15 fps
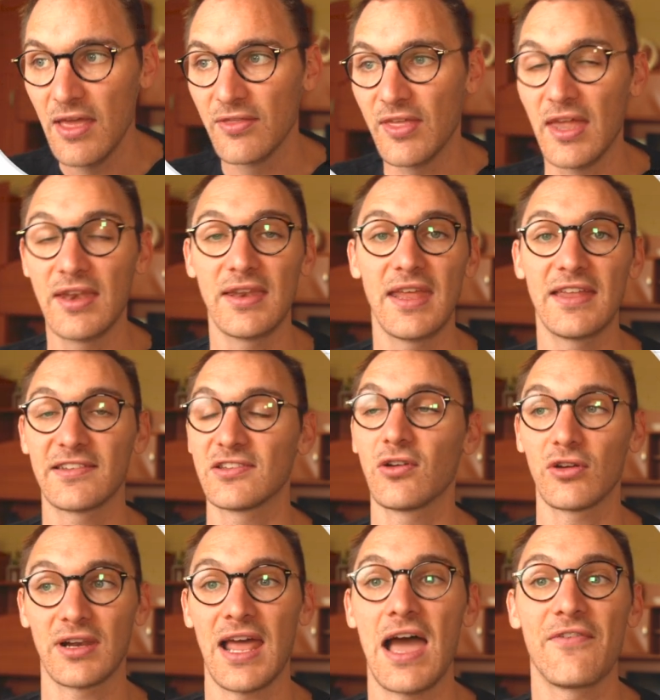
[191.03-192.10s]
then it's not
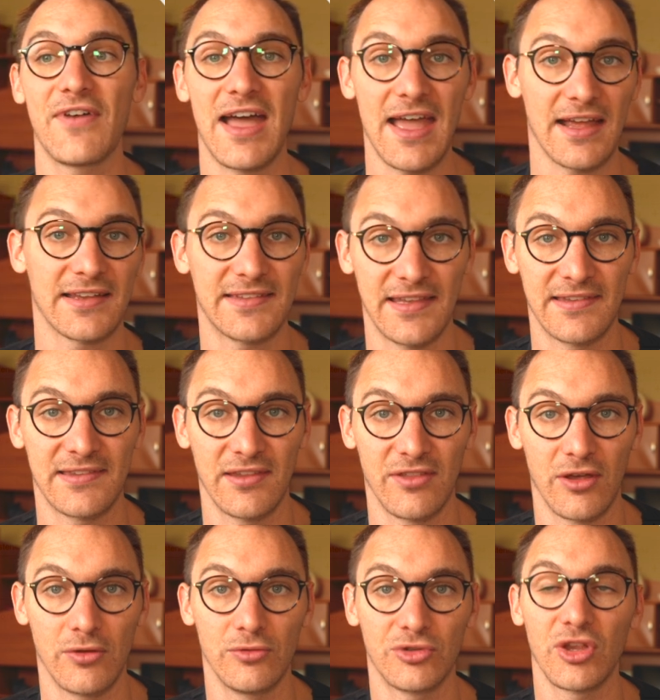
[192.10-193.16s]
going to have access to
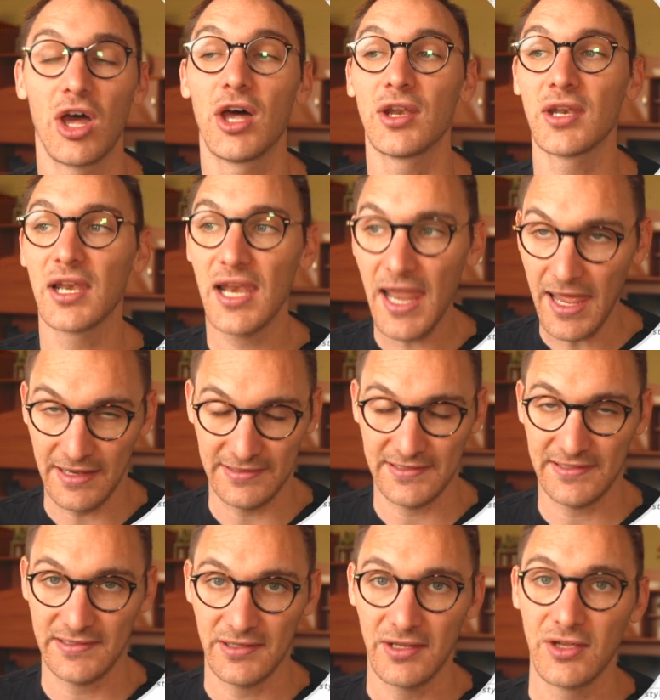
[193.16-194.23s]
those
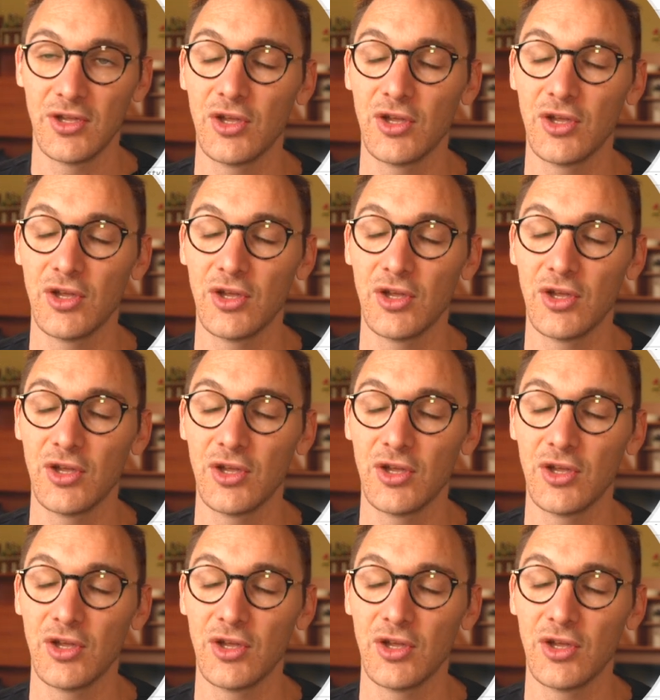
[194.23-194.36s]
unless